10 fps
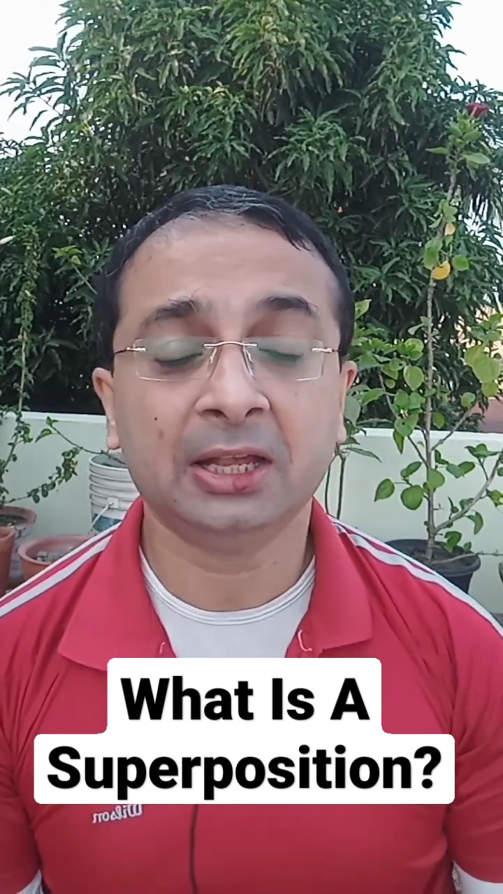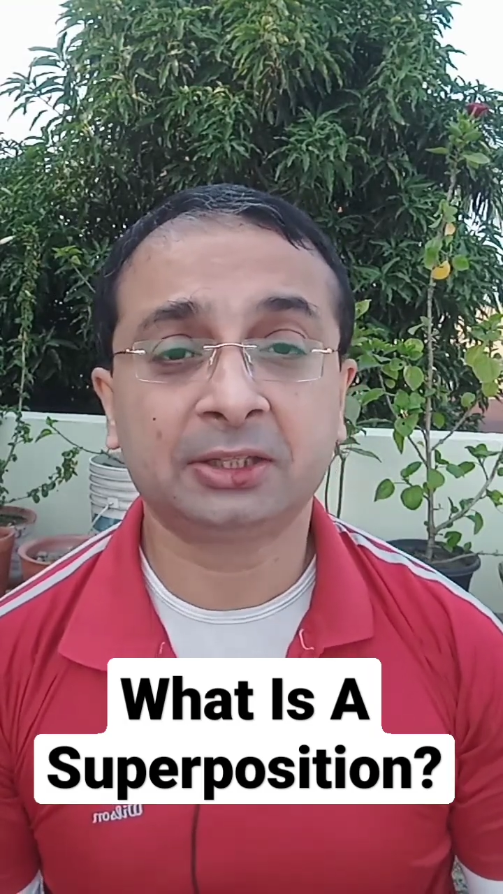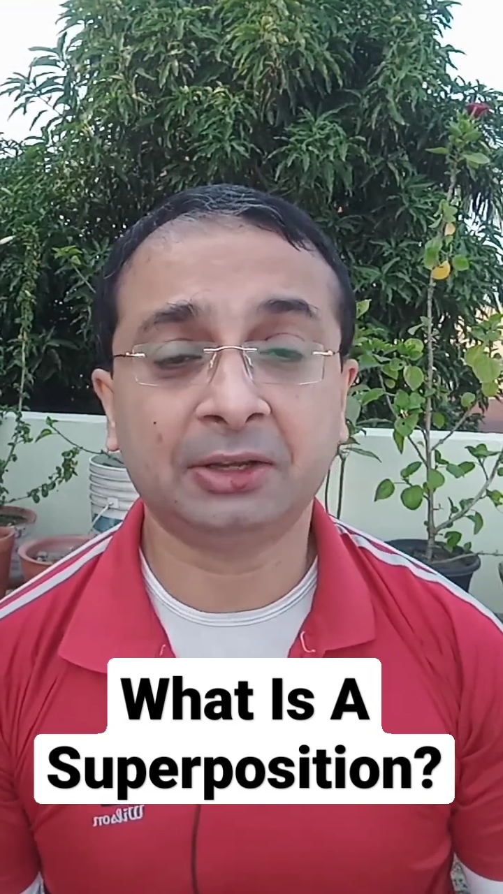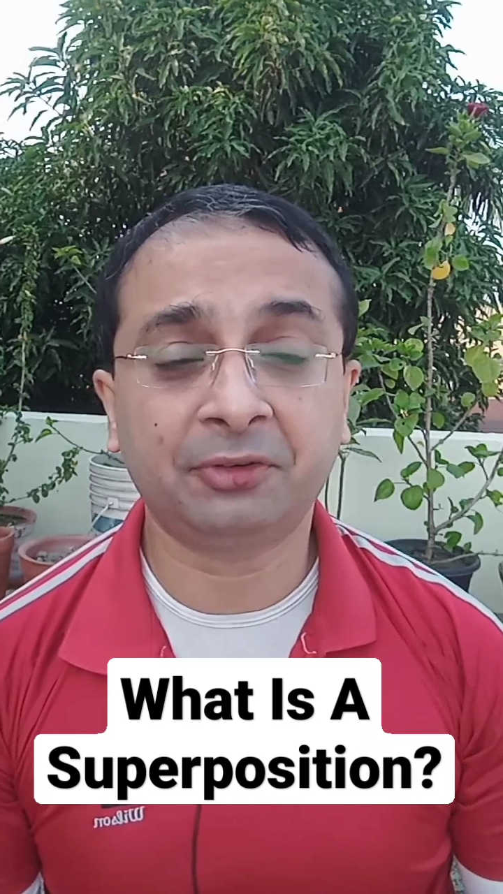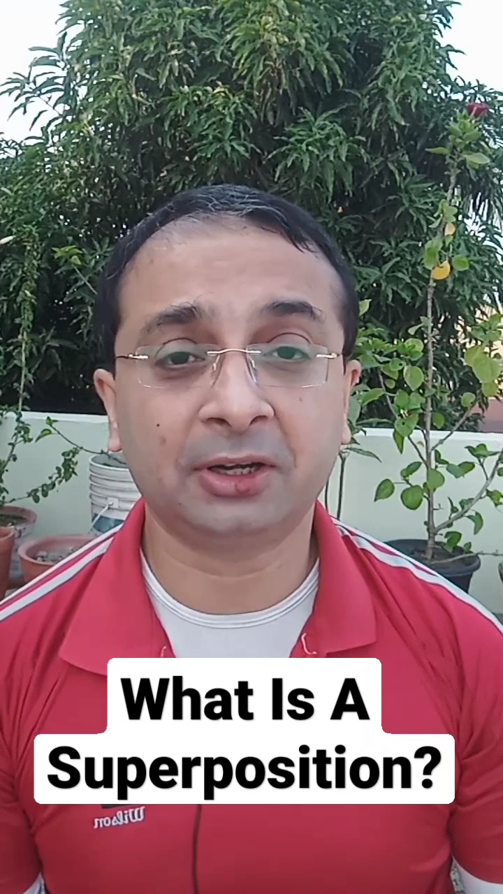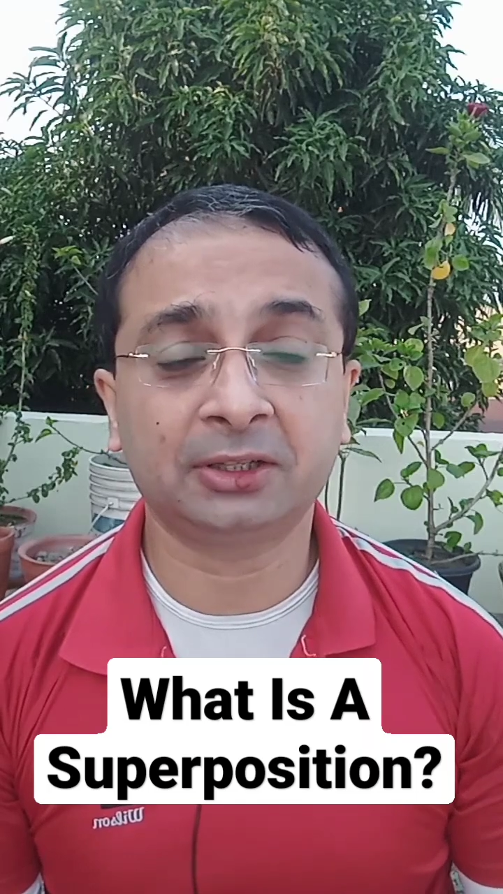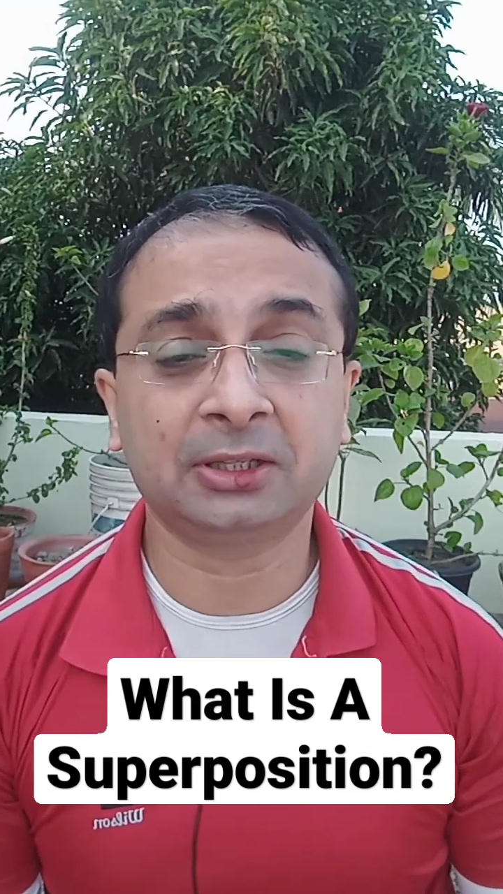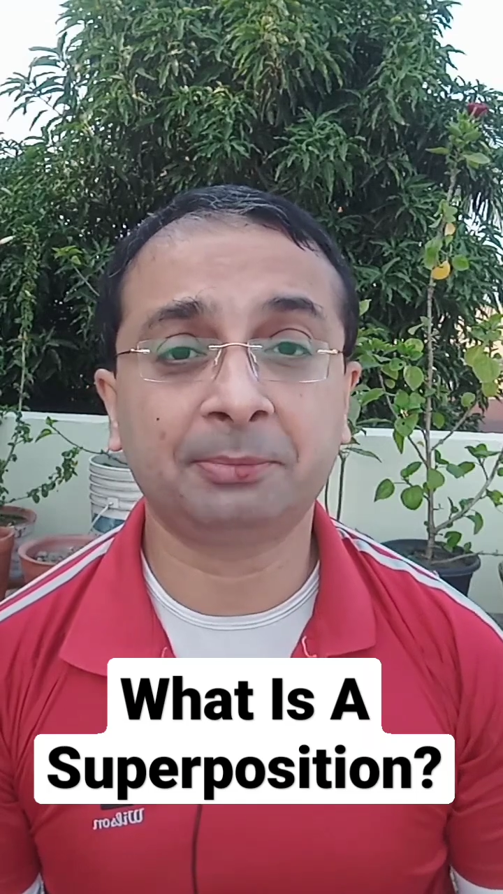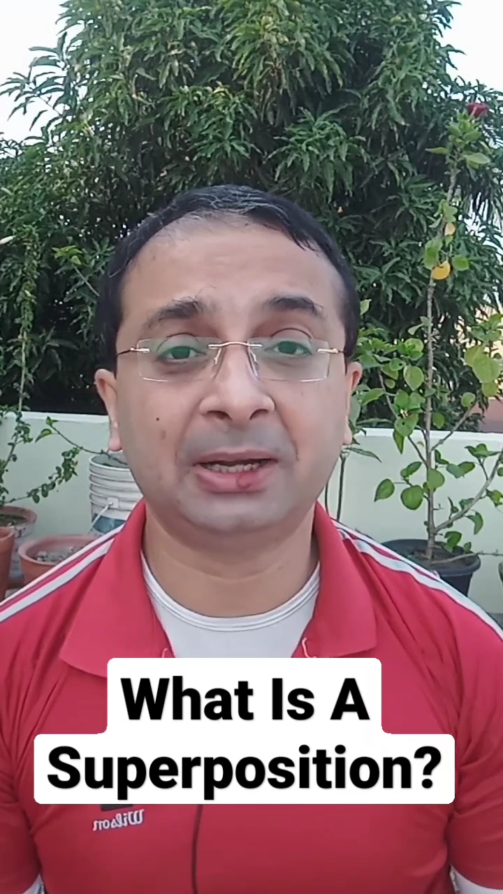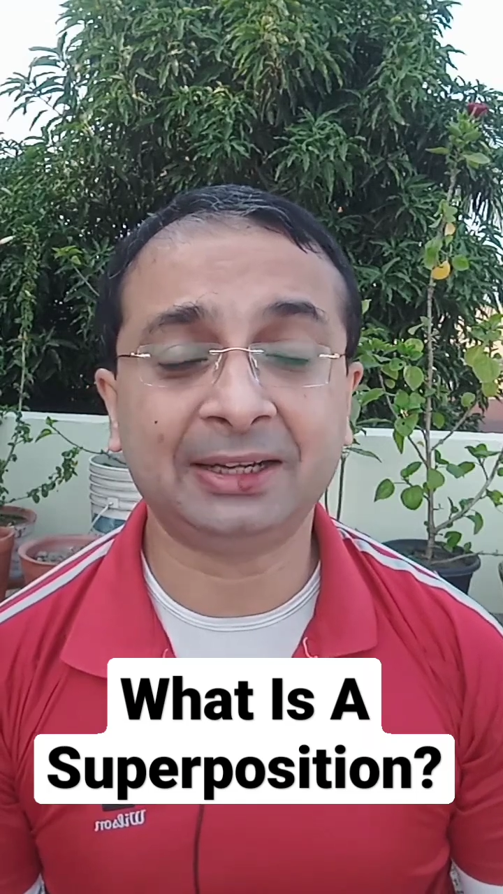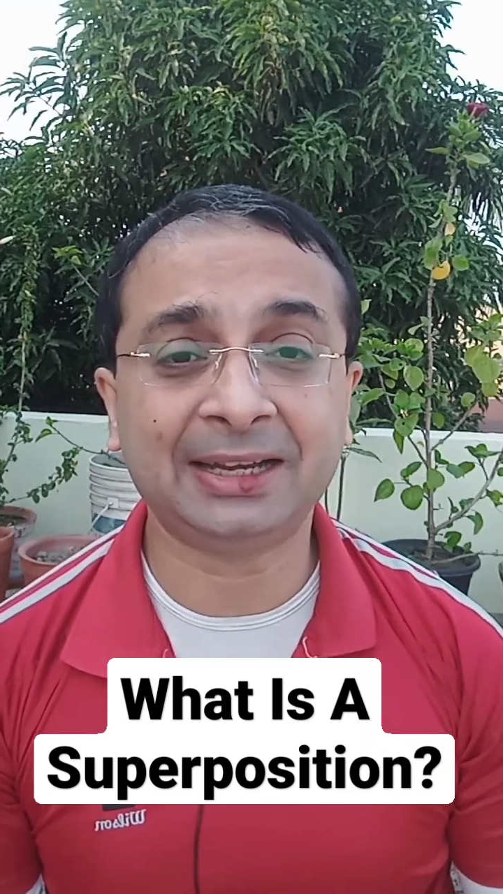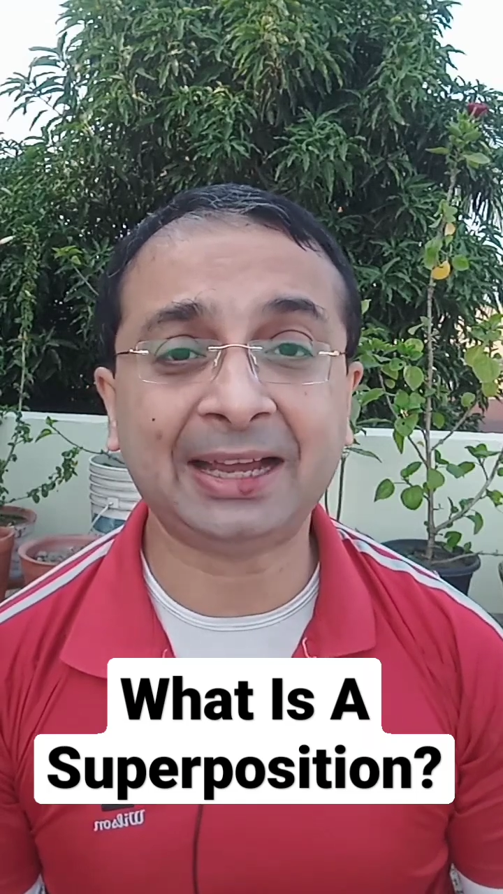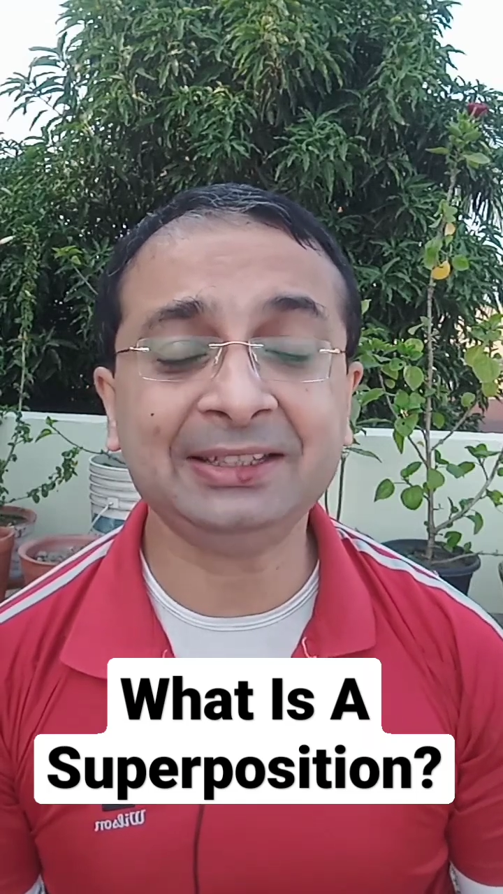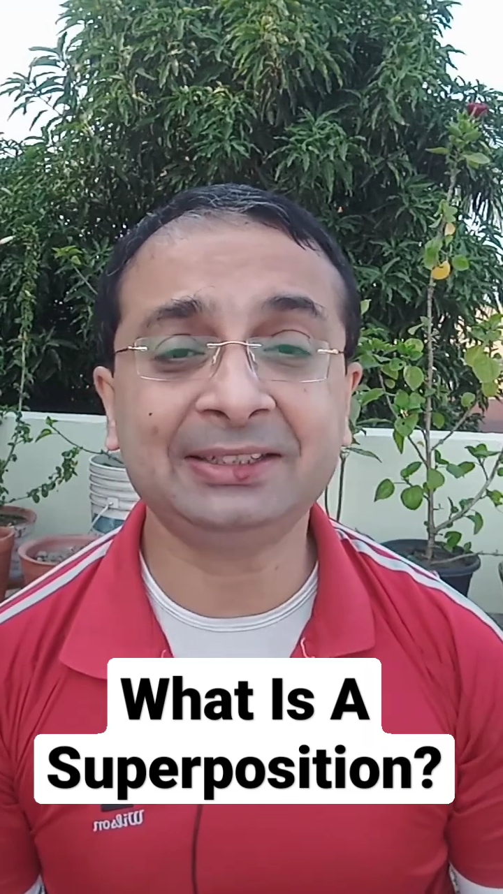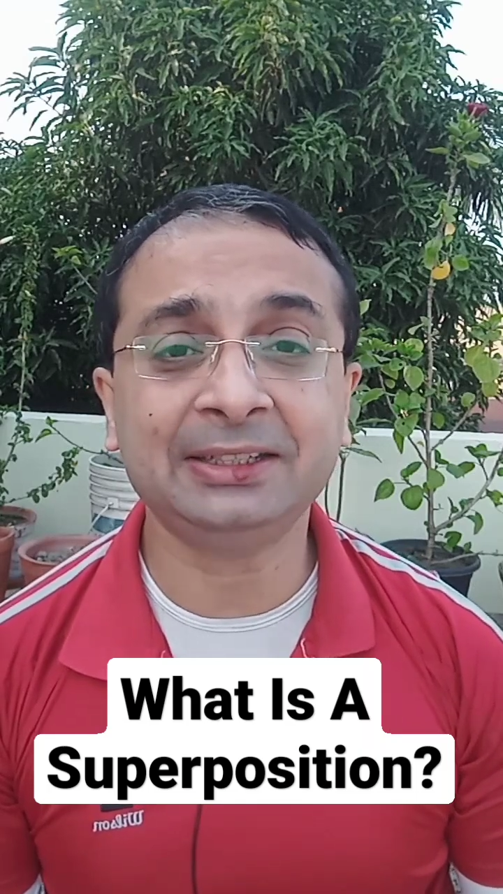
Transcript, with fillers: Say, for example, a dice,